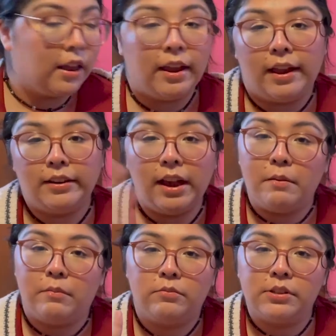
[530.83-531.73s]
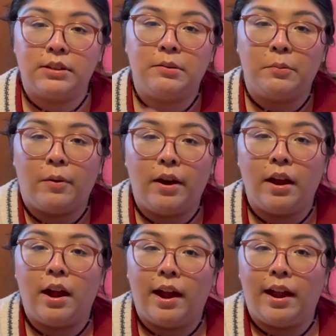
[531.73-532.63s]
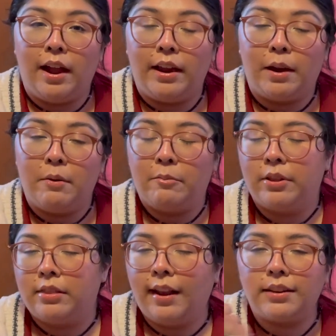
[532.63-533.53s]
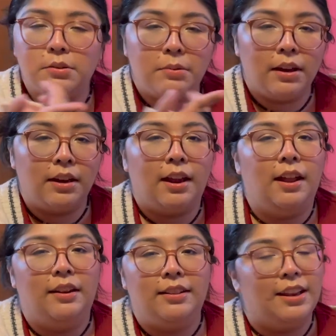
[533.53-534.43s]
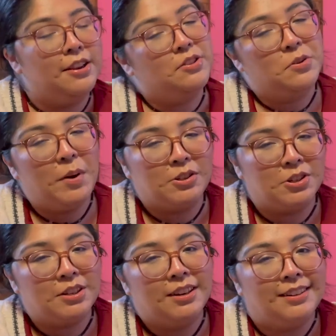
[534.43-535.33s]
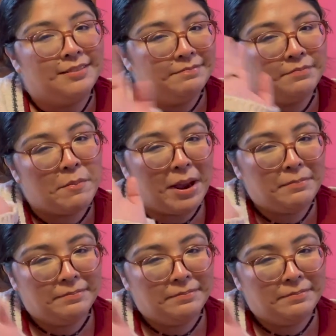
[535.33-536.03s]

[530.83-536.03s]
And yeah, we'll see what I come up with next week. And thank you so much. Bye-bye.